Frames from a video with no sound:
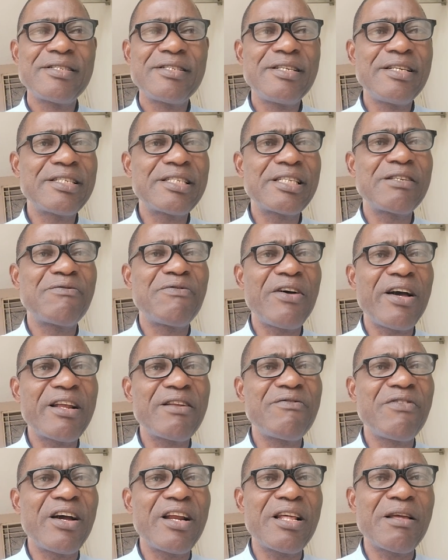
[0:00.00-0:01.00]
This is
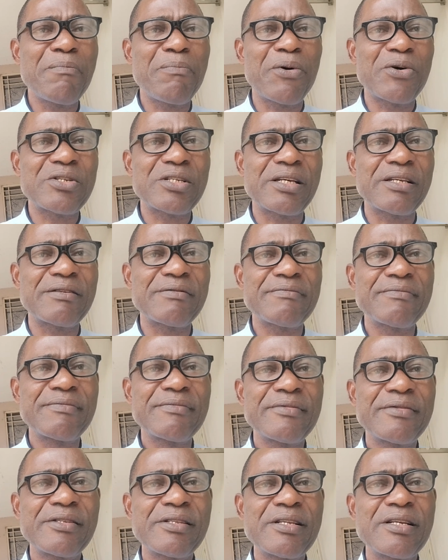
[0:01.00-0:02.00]
very, very important.
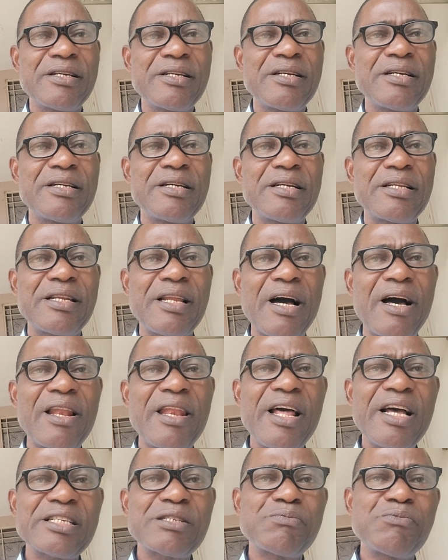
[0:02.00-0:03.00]
Now
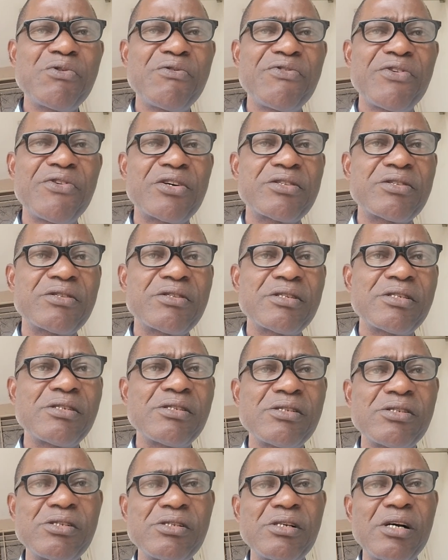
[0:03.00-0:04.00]
let's move on
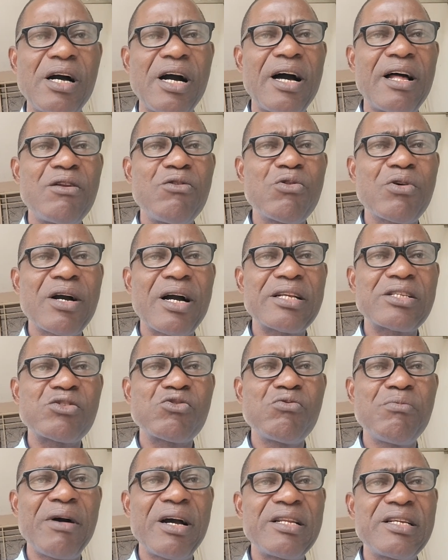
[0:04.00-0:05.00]
and look at
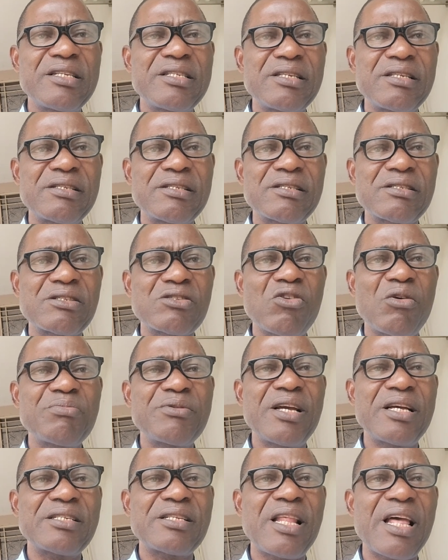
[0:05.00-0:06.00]
humanities,
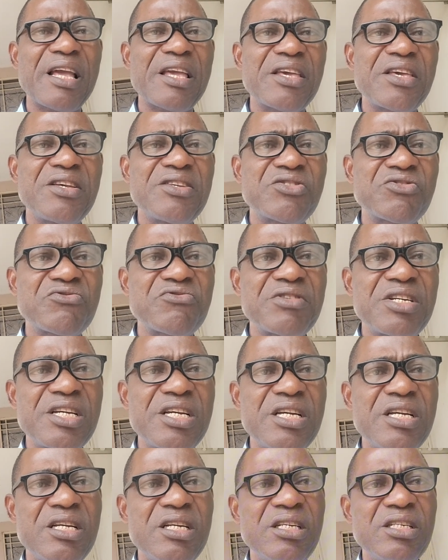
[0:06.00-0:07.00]
subjects like
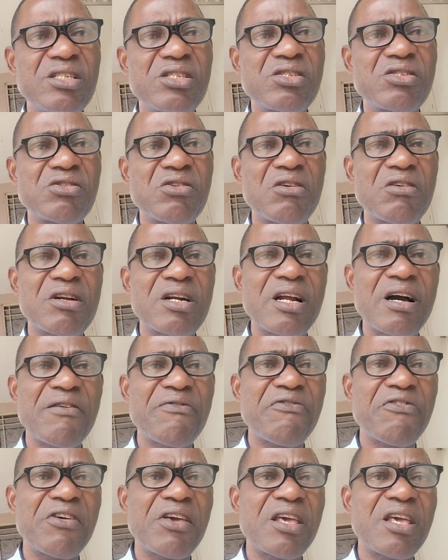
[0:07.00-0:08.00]
history,
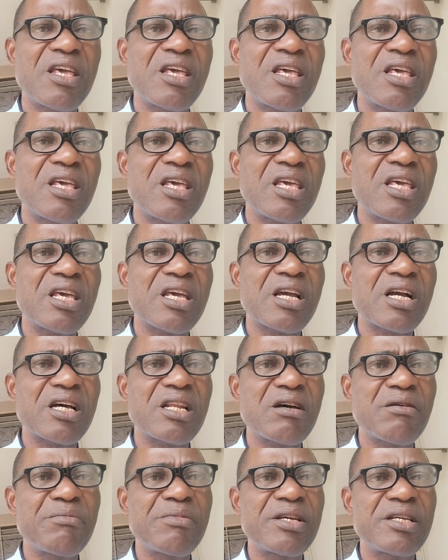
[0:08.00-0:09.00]
geography,
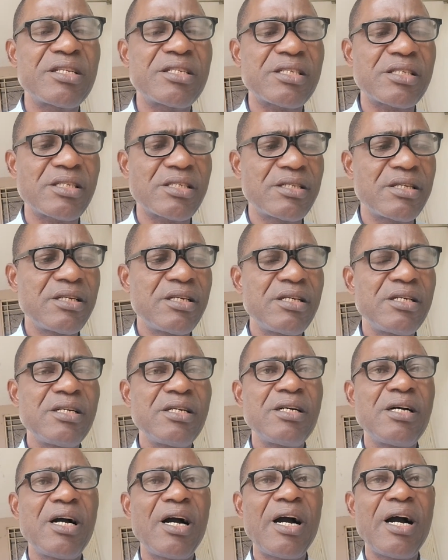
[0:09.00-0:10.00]
economics,
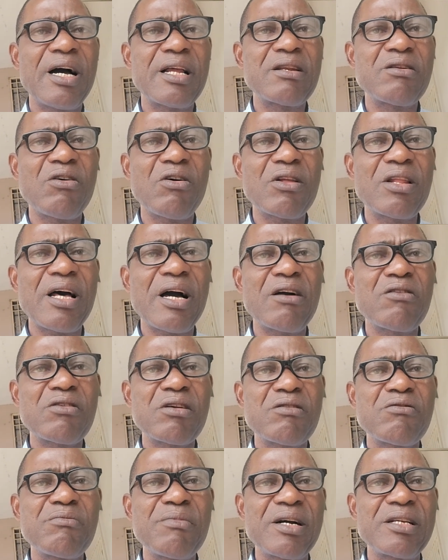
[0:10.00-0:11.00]
and other
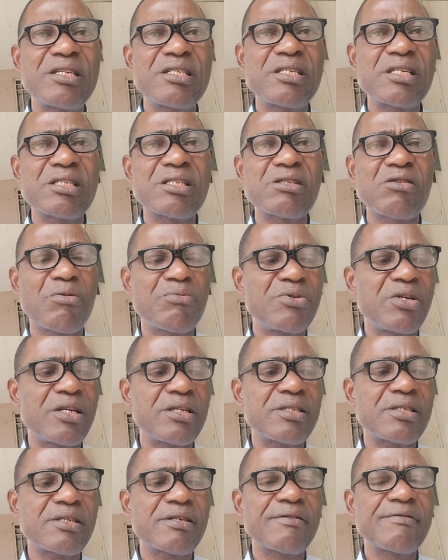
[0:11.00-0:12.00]
humanities
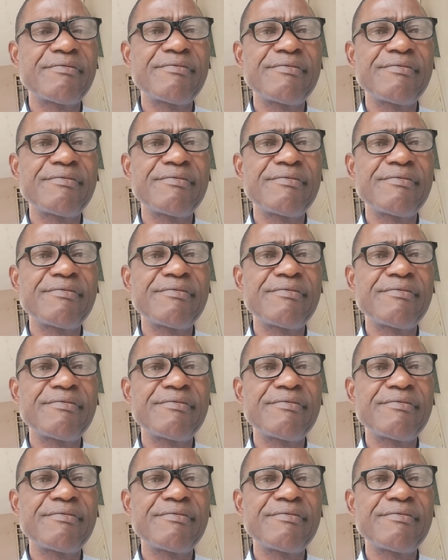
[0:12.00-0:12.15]
subjects.